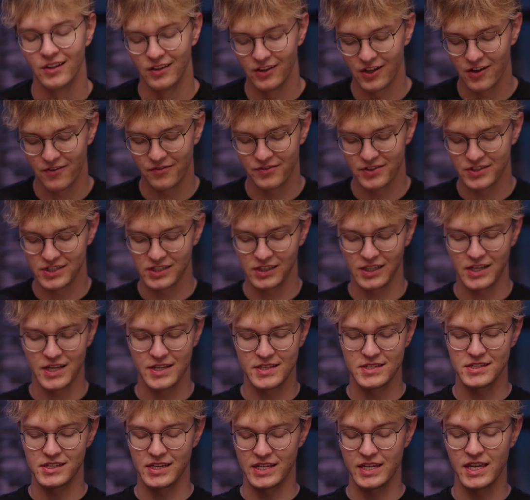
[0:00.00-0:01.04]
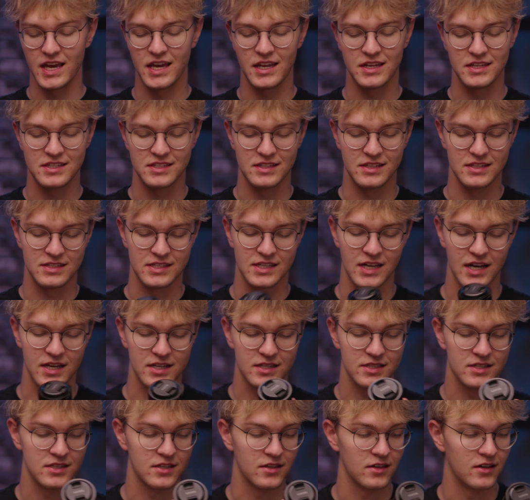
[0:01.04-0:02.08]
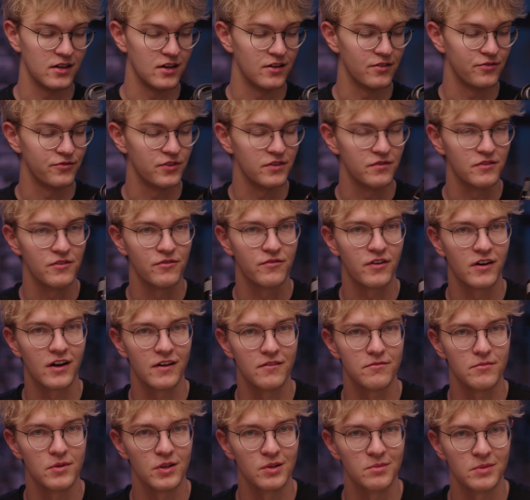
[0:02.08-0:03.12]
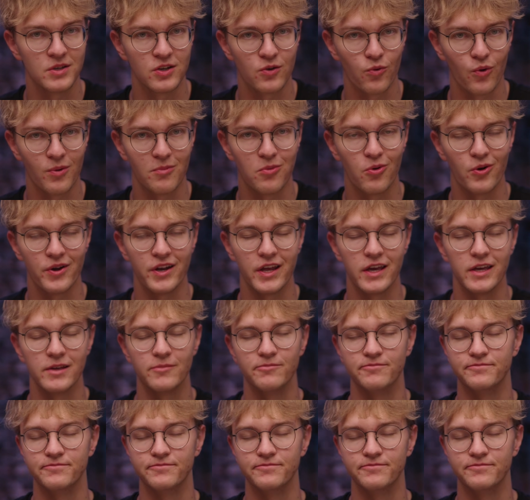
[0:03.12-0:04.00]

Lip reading: Love this lens. Again, it's the Zeiss 55mm 1.8.